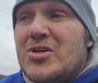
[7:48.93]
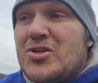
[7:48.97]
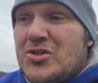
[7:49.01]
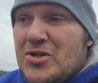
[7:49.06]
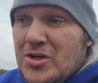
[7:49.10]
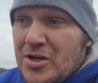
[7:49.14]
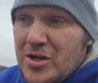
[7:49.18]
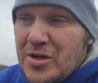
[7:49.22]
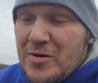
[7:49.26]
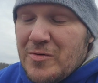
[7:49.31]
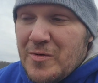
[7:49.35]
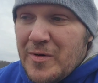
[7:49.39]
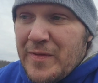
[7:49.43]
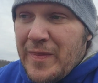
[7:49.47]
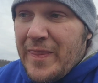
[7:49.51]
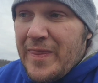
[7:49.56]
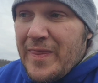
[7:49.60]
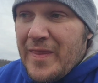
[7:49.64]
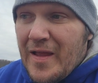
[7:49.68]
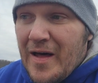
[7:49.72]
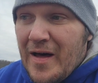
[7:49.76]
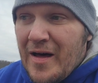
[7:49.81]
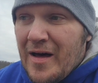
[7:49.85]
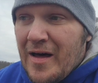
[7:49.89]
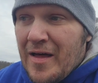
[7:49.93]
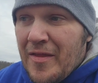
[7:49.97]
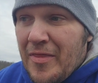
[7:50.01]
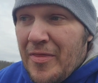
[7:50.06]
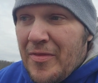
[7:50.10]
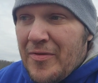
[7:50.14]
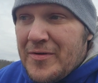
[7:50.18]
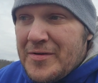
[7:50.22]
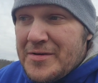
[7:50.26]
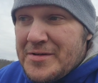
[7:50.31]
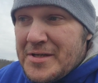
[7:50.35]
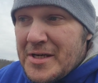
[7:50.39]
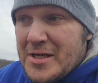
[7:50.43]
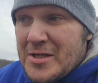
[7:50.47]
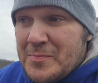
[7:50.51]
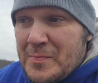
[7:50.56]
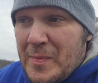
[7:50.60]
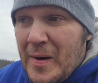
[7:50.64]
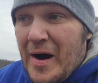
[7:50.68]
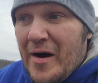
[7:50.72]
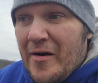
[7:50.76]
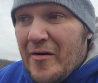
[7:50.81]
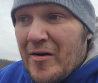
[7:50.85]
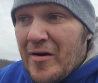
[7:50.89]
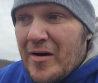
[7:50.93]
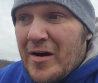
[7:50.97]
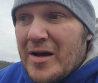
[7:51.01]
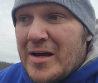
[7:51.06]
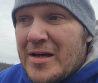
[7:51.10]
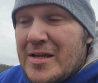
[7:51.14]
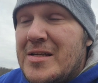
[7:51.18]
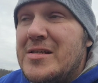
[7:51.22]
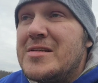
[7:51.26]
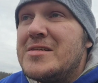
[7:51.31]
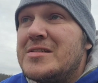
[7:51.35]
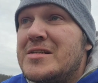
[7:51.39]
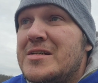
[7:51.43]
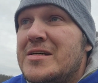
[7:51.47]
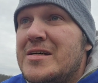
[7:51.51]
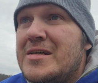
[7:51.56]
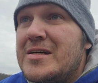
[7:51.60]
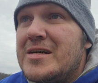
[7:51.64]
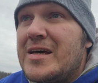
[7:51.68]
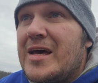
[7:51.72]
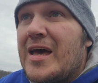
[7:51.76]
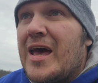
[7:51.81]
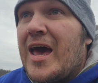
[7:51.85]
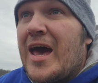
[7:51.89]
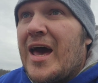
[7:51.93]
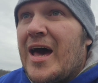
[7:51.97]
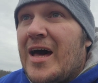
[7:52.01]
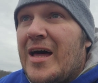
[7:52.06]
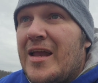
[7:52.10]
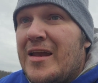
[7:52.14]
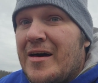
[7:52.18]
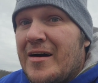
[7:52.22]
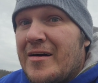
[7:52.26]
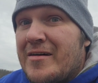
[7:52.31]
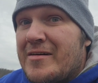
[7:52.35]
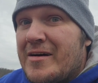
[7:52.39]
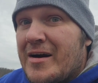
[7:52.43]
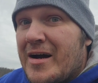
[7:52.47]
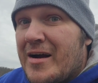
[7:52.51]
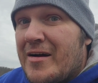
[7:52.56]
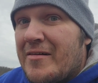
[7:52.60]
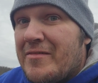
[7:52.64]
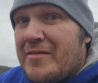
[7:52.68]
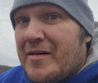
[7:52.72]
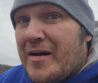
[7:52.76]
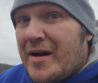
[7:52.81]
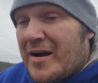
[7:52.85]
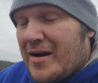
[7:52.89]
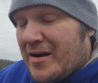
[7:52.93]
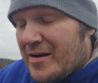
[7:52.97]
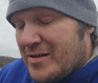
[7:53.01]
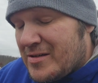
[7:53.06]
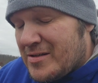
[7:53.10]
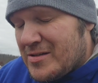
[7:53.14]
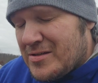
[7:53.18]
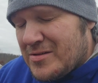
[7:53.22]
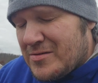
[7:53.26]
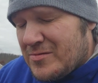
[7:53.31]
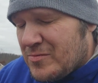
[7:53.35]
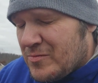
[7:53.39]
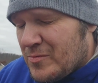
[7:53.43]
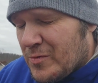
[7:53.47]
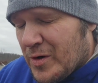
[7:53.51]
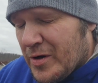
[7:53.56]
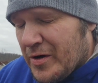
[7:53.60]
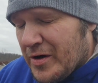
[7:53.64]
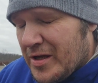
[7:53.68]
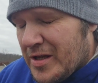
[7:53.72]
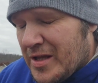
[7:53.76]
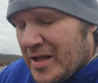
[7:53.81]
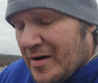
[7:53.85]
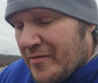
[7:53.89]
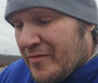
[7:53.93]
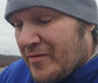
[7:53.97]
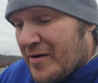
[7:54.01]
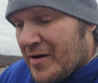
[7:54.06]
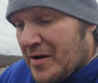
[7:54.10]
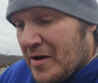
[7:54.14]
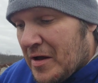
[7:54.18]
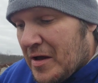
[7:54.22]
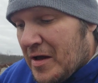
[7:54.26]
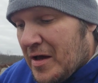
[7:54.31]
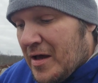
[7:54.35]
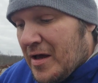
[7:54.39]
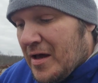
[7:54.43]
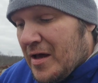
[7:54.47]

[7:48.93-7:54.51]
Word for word: Shooting with a six power lens and a clarifier is really different.